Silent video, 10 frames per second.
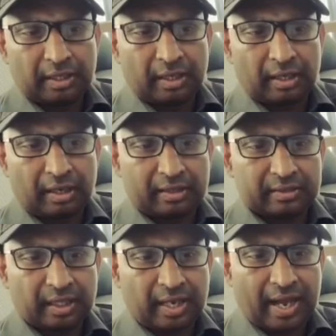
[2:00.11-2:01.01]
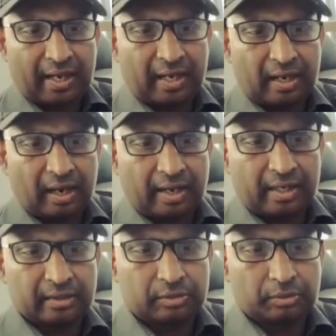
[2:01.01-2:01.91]
children as they handle
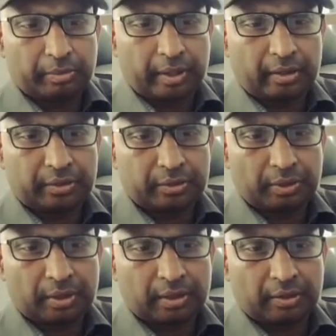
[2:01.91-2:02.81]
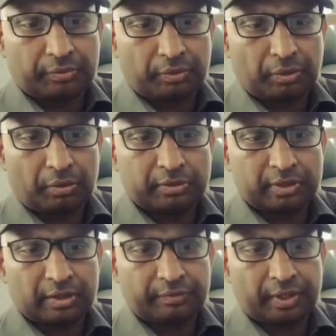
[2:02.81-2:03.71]
dry ice to make sure they
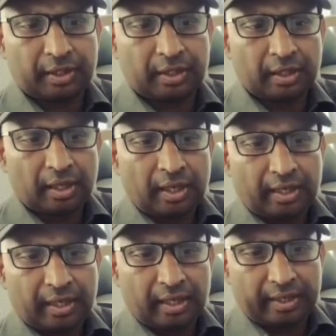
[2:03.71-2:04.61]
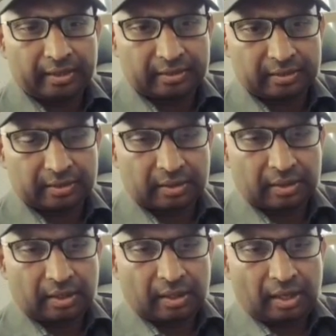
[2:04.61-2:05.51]
follow safety guidelines.
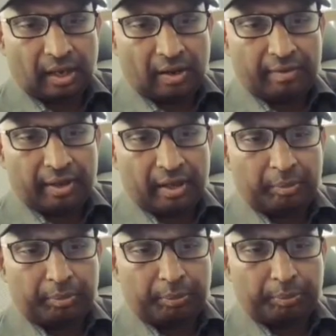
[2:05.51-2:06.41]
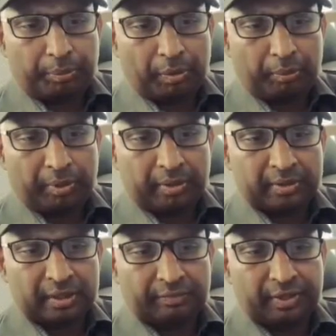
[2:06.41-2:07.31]
Wear proper
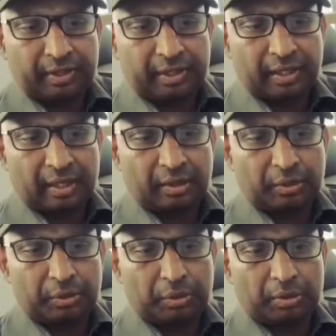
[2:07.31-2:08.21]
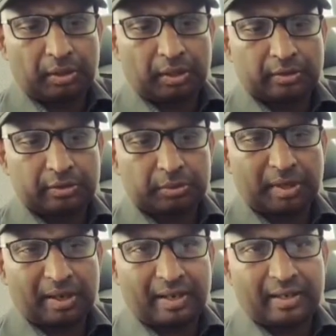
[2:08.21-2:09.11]
safety gear and do not
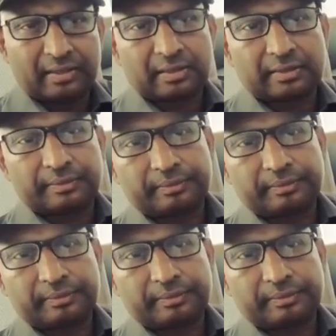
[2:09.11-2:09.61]
consume dry ice.